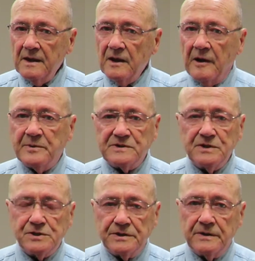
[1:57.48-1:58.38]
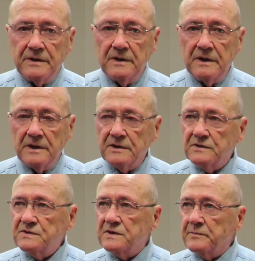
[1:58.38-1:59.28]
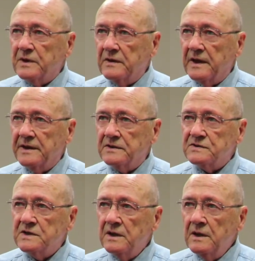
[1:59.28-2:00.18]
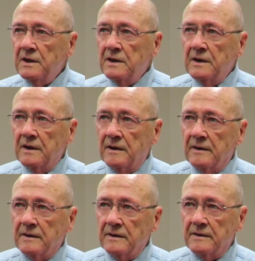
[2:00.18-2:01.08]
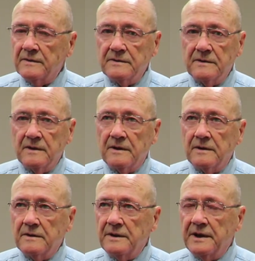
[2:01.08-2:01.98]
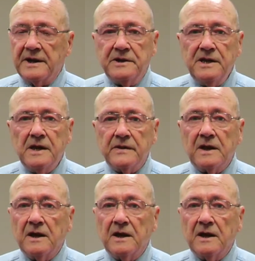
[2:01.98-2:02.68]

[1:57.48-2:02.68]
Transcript: Composition is something that is an idea that